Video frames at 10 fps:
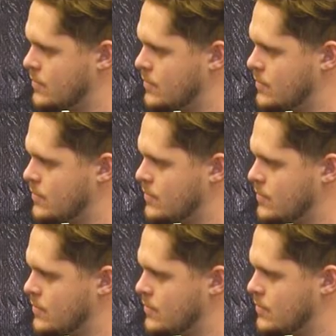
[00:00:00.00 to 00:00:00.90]

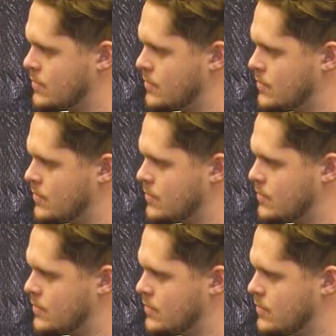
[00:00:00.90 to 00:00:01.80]

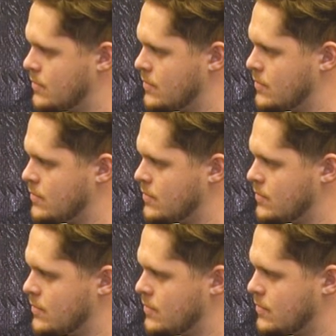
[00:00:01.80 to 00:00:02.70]

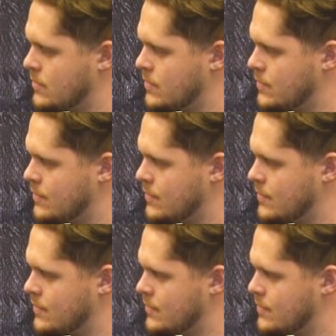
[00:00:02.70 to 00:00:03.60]

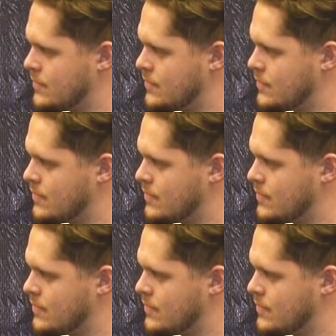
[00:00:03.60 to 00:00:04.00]
(silent)